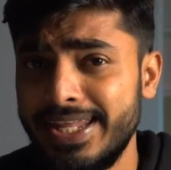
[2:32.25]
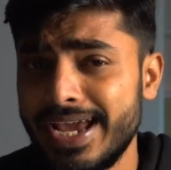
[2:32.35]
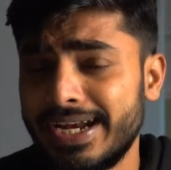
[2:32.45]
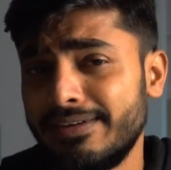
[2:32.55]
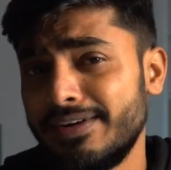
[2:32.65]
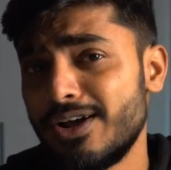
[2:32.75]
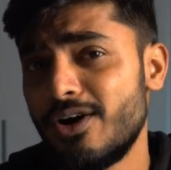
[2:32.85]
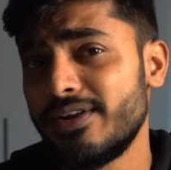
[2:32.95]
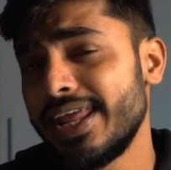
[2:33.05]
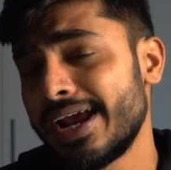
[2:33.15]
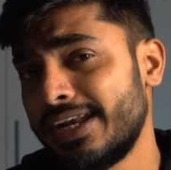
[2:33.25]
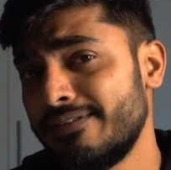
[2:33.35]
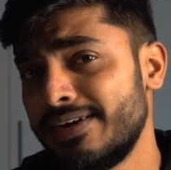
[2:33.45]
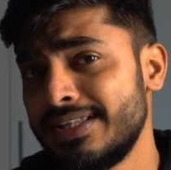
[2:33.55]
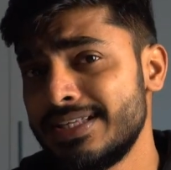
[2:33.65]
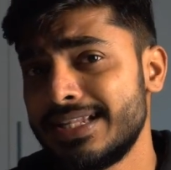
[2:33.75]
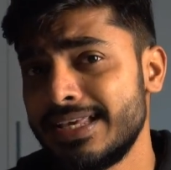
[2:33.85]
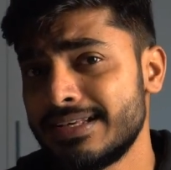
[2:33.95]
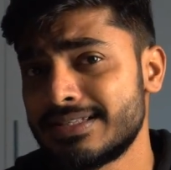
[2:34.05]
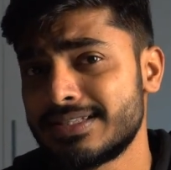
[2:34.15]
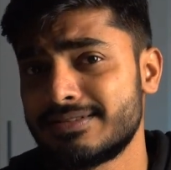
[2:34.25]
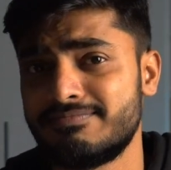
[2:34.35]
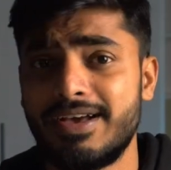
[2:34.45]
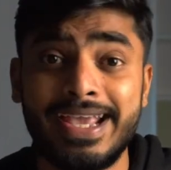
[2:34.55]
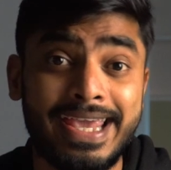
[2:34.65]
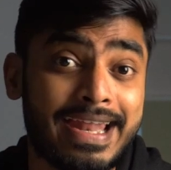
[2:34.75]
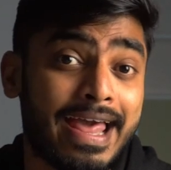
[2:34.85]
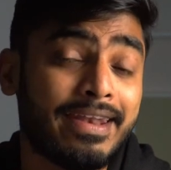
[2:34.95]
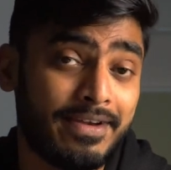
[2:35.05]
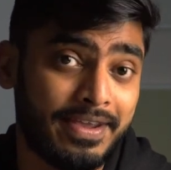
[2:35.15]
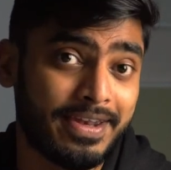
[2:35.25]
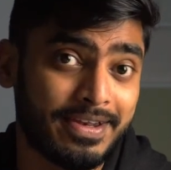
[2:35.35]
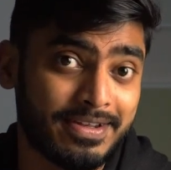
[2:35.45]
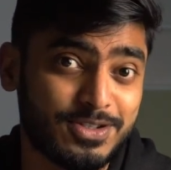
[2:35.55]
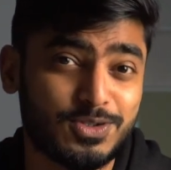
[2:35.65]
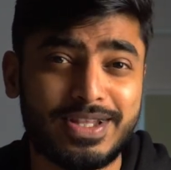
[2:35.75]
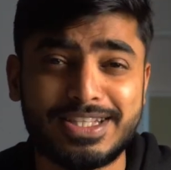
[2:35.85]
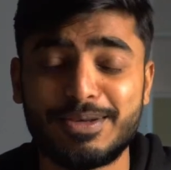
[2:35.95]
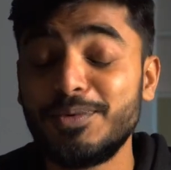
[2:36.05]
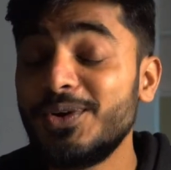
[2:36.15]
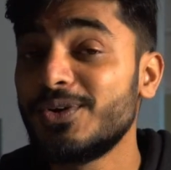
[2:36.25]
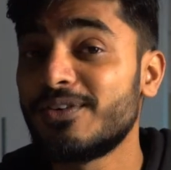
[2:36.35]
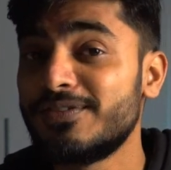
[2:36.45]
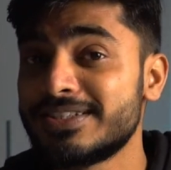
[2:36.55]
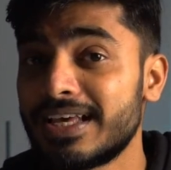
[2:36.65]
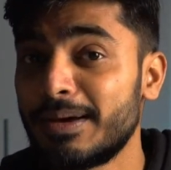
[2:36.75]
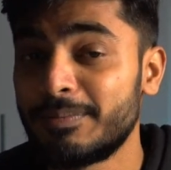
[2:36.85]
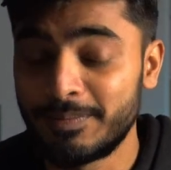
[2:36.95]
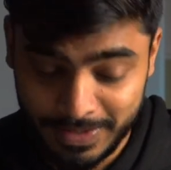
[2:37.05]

deactivate or reactivate these layers again and again. So that's the beauty of this app.